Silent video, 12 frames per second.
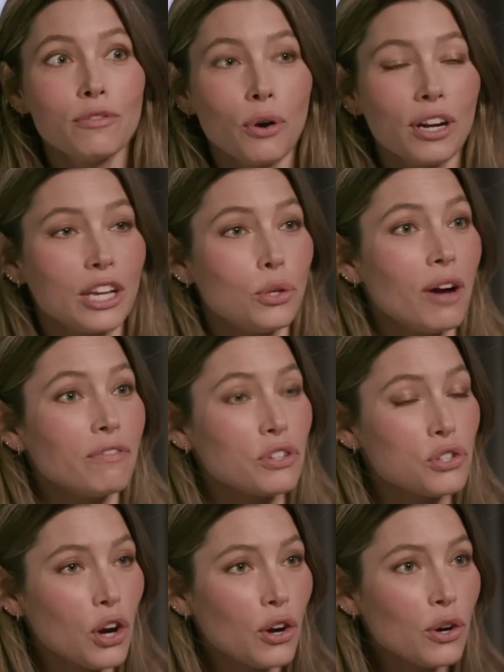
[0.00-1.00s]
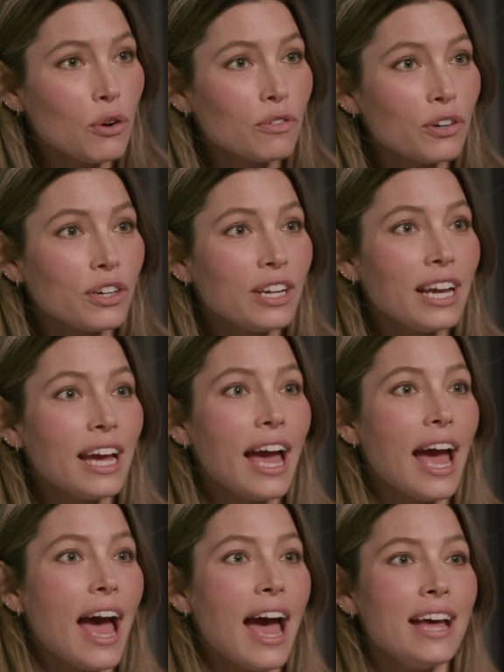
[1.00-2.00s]
of work and you have to start over
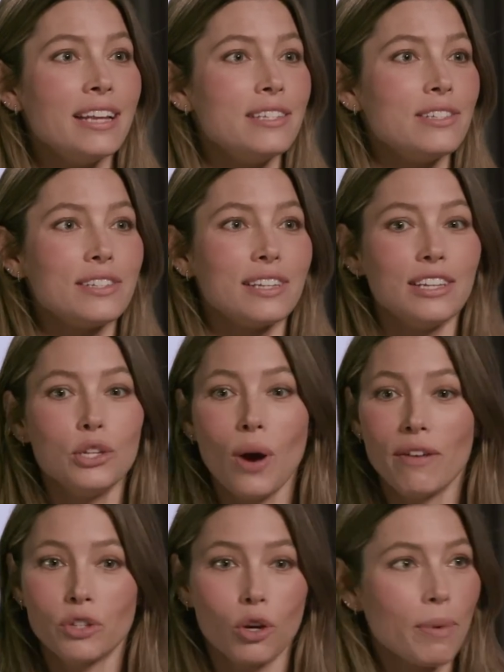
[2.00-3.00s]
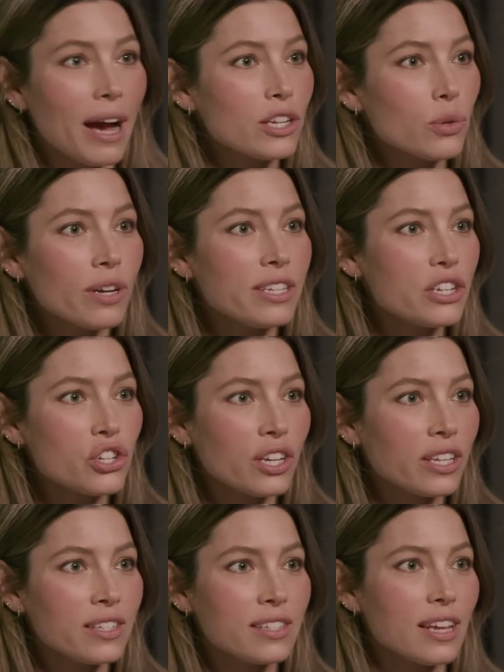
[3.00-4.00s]
and you have to go back to
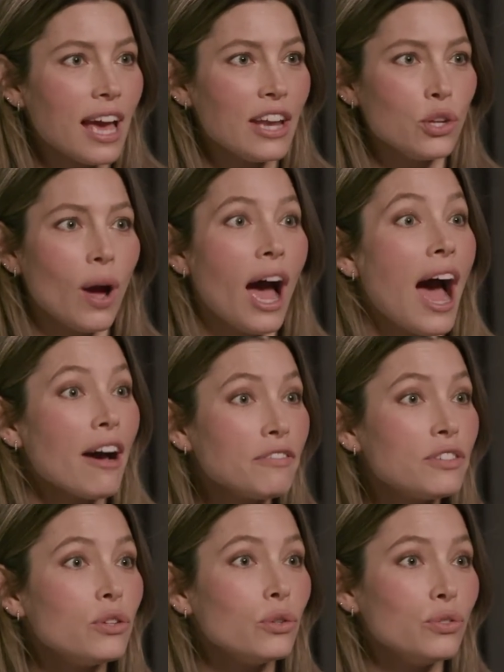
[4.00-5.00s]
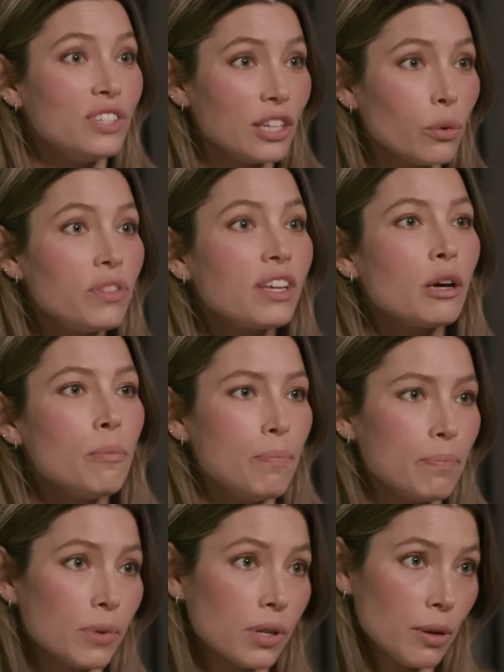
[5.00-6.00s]
auditions and you have to deal with the com
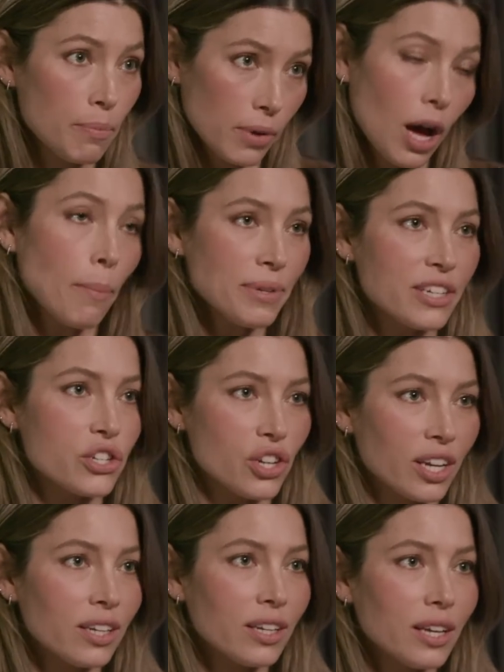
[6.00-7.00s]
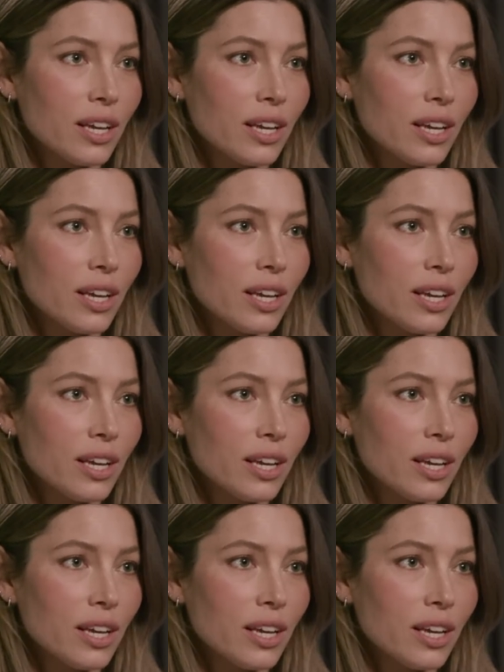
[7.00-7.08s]
com competition